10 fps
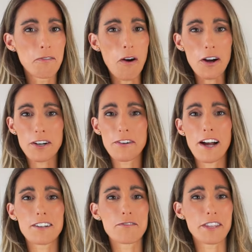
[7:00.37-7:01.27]
walk
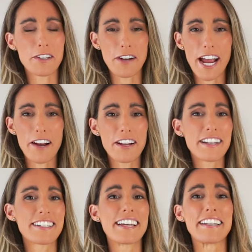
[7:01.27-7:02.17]
around with your hair
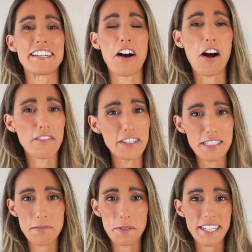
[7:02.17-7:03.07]
in an
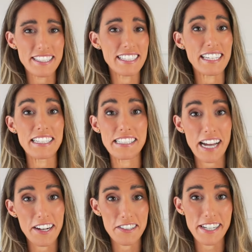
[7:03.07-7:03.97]
obvious place the
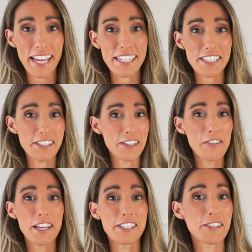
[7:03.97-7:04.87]
entire day to show
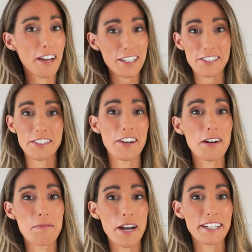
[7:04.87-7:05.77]
that you actually
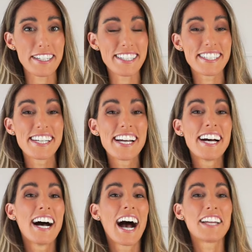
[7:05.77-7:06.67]
are pregnant,
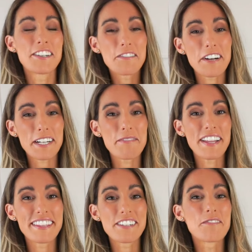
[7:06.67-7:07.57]
I don't
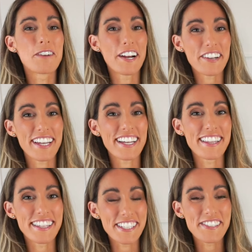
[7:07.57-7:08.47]
recommend wearing
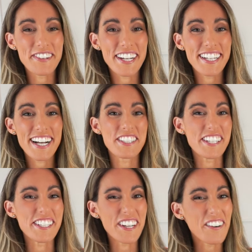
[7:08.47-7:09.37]
this one to
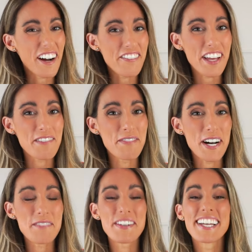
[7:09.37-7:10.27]
show off that
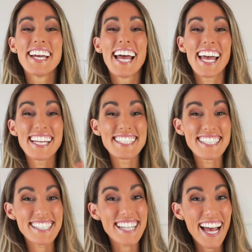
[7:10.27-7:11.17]
bump.
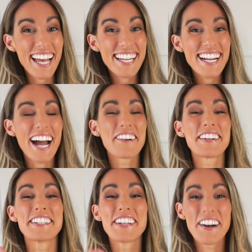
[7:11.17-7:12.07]
Instead, I
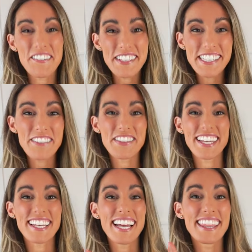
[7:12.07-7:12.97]
would go with
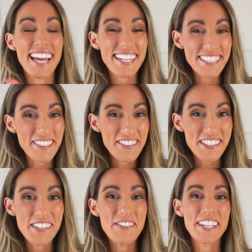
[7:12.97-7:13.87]
something that is going
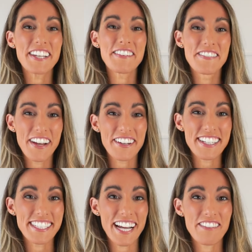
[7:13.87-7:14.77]
to be very
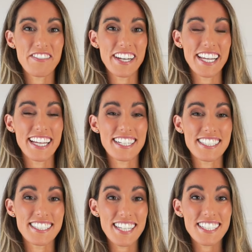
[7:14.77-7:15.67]
tight fitting,
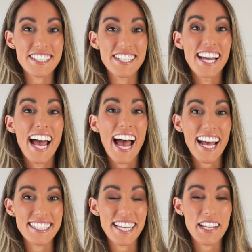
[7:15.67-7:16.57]
such
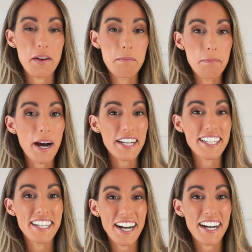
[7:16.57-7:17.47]
as a
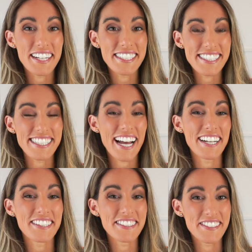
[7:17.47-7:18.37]
bodycon
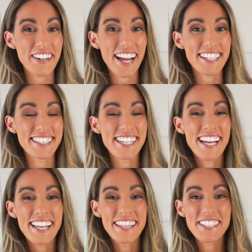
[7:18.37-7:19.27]
style dress.
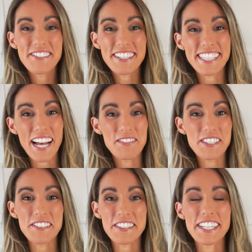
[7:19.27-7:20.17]
This one's
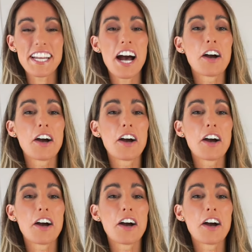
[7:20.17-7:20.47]
absolutely